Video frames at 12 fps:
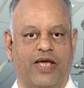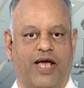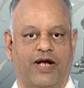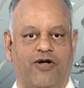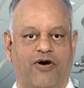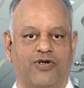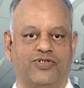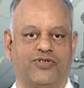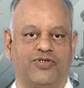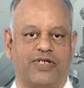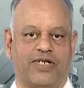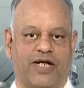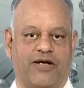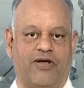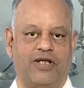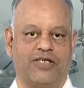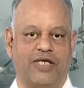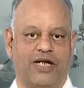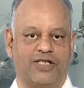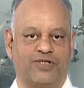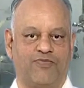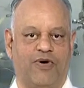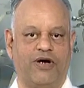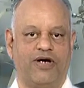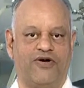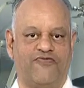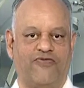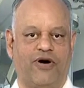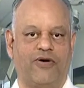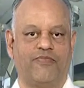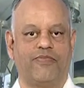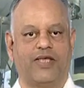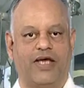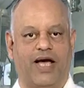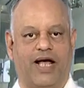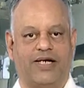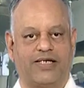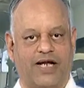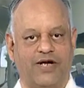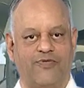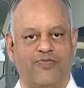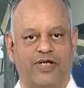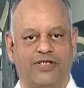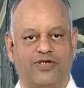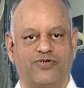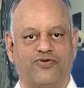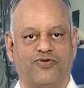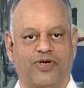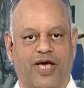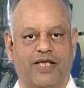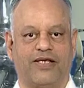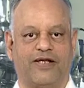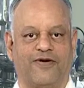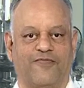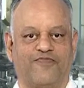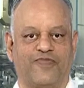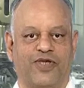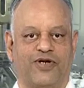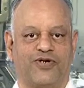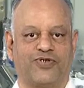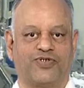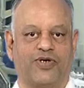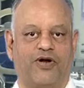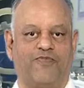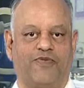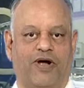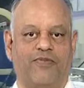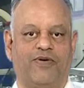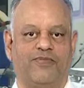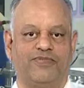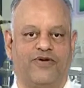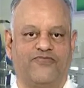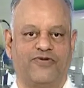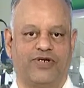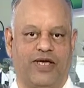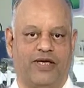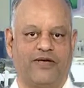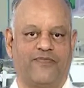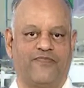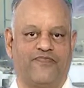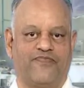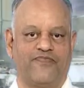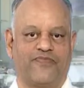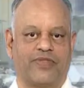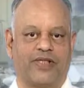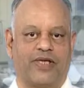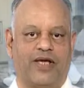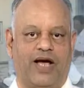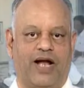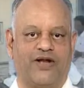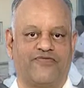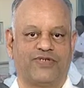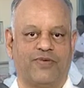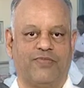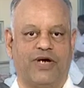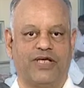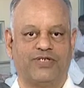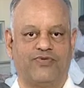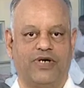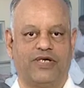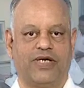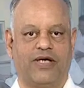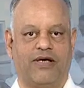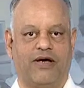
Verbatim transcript: and also the technology in its modern form, and try to bring the two together to solve problems of today. And if somebody is working